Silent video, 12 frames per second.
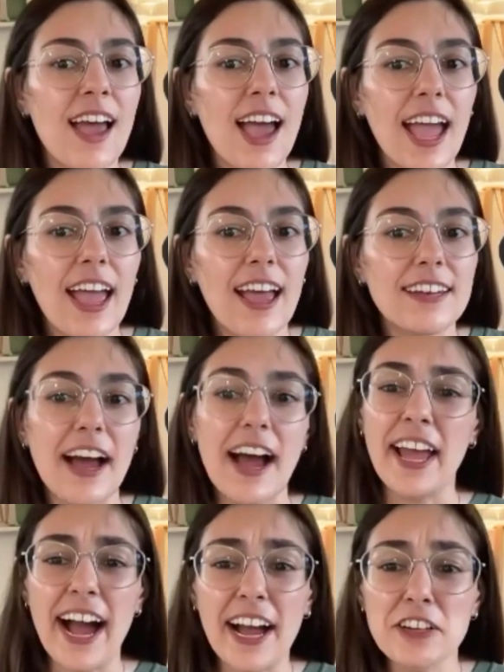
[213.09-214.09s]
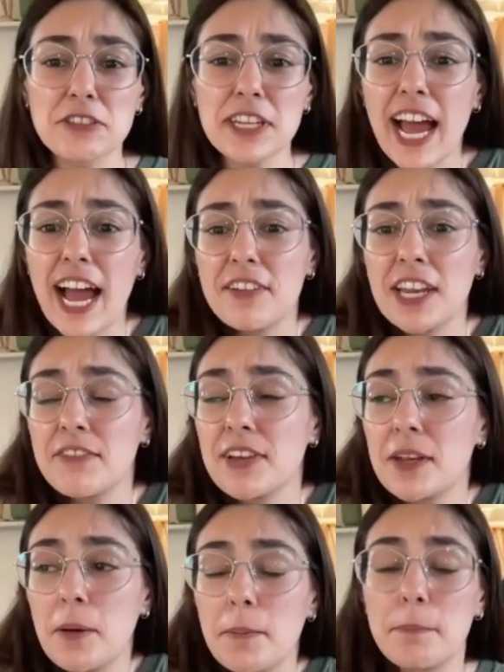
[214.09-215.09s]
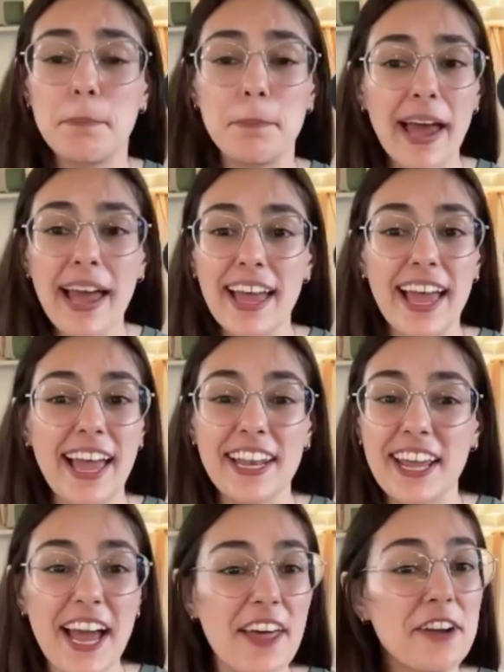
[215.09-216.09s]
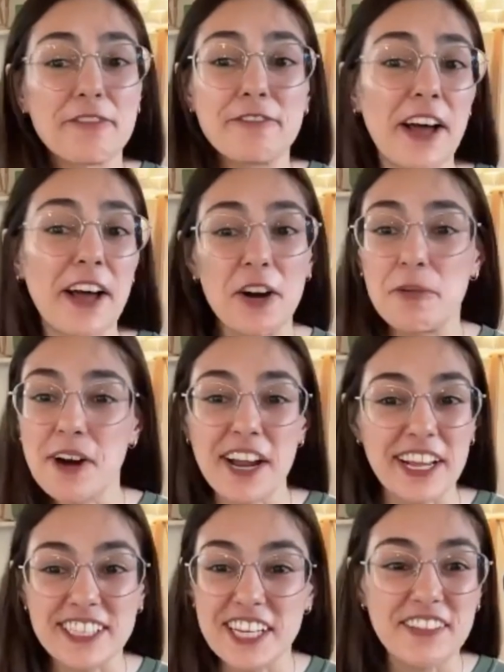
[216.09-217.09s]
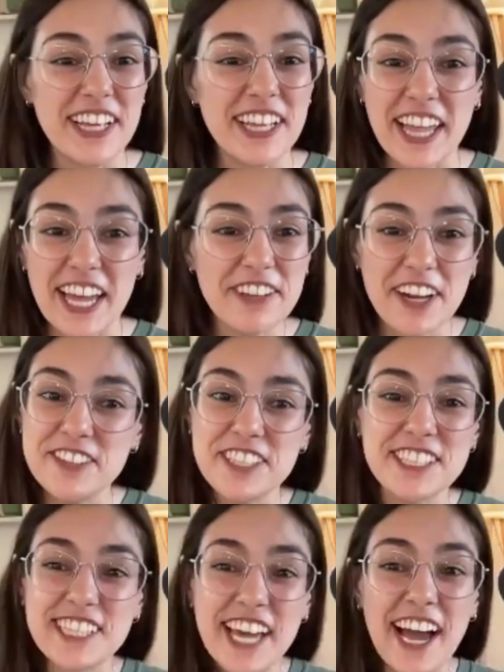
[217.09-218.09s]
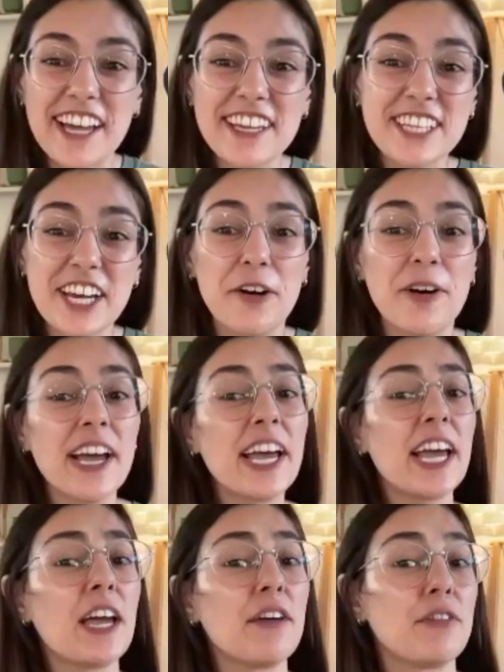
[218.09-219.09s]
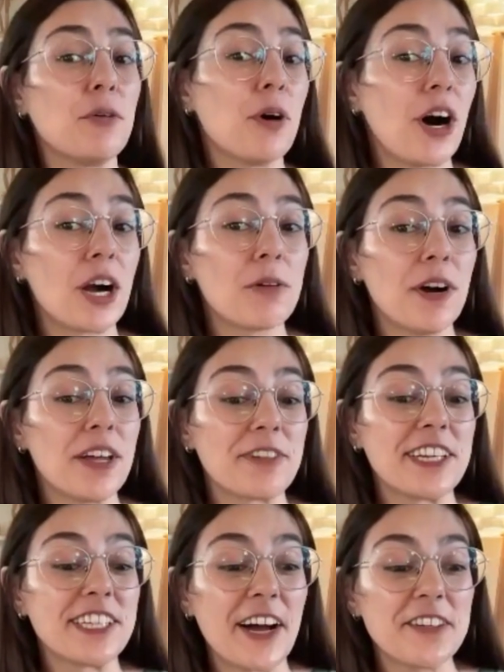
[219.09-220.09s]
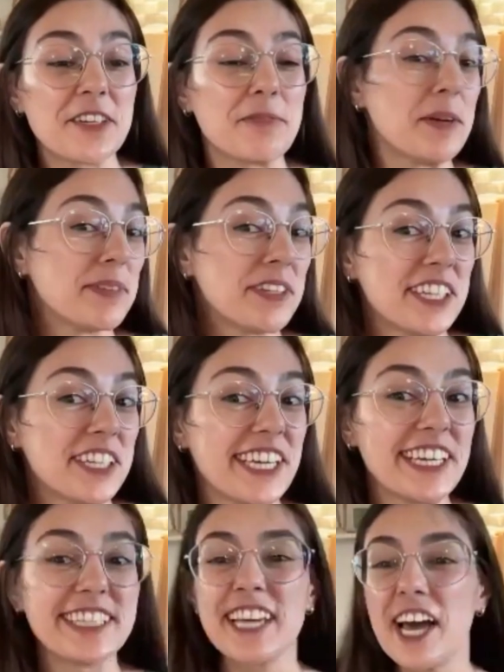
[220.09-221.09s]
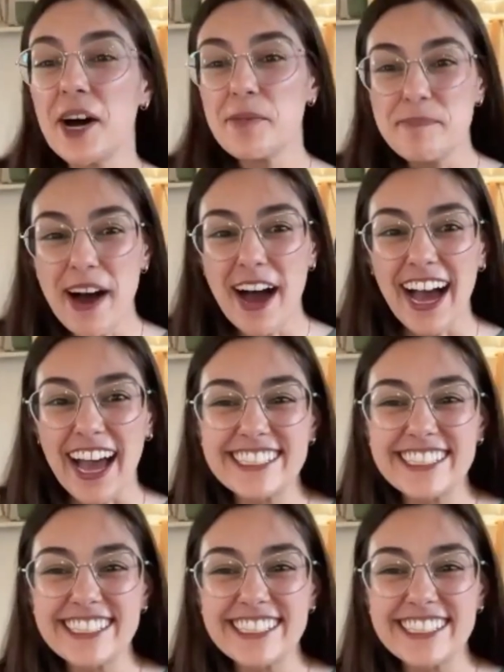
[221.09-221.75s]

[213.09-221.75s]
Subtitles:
And I actually haven't even met any other fellow productivity life coaches yet. So if you are one, reach out to me, please. But